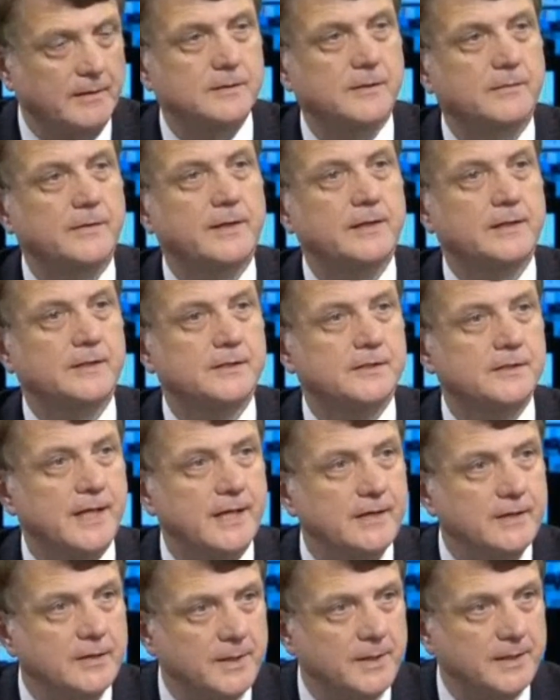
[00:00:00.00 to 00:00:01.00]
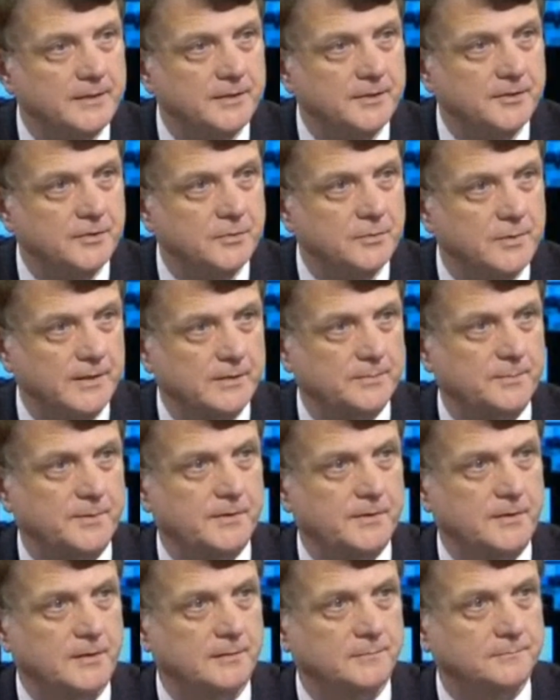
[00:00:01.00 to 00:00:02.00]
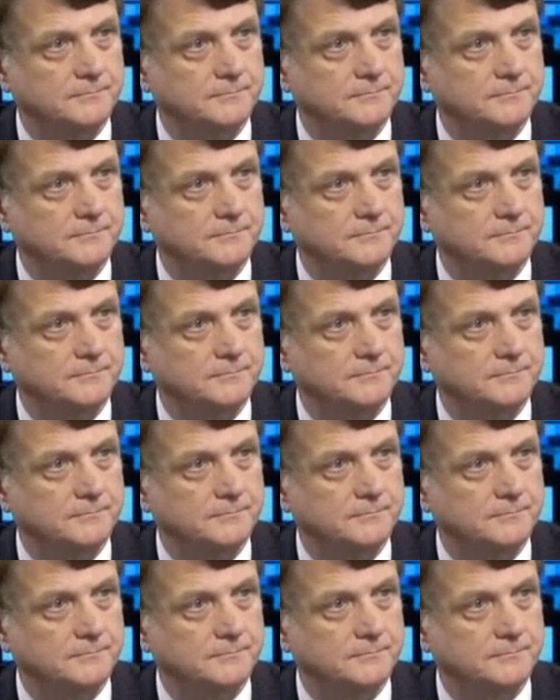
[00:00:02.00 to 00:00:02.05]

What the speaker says: So they can send a message to Westminster.